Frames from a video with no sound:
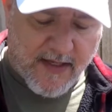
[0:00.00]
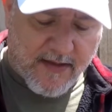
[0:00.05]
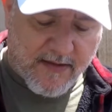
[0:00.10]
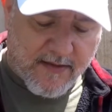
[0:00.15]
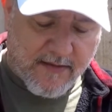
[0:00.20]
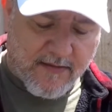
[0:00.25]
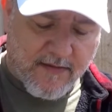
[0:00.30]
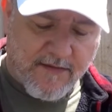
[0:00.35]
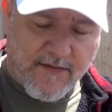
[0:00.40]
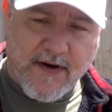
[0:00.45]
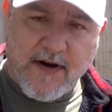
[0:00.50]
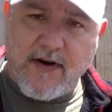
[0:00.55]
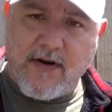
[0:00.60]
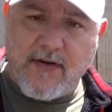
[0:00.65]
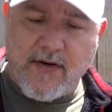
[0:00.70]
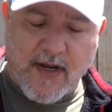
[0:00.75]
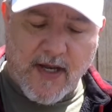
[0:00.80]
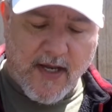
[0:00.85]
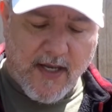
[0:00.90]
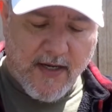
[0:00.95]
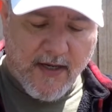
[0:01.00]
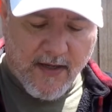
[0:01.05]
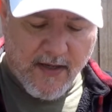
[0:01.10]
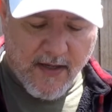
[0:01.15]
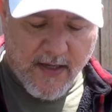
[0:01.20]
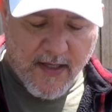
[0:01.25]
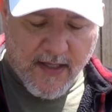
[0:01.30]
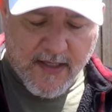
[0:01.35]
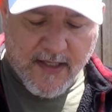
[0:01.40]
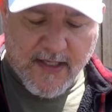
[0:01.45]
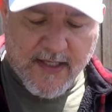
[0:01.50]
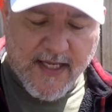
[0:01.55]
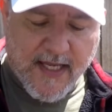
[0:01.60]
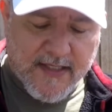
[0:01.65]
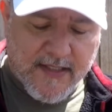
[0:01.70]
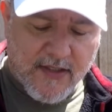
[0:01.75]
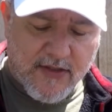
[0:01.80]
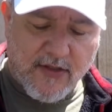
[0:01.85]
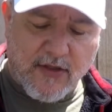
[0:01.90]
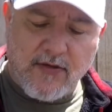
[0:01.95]
ferro rod that has
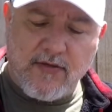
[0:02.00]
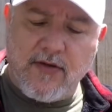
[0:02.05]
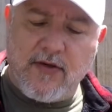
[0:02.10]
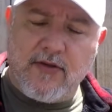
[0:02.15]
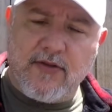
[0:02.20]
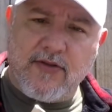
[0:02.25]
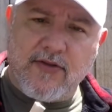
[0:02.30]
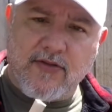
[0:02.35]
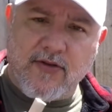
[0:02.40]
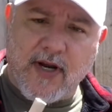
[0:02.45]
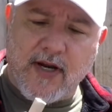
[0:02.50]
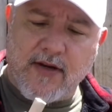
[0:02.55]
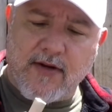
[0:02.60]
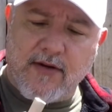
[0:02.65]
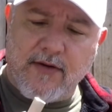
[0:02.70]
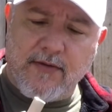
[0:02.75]
its own little striker,